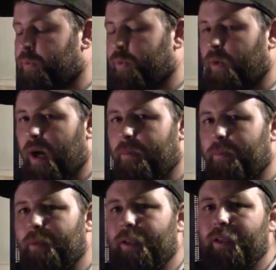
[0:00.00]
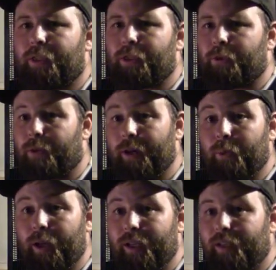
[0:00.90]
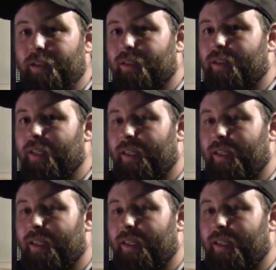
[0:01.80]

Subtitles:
probably 3 weeks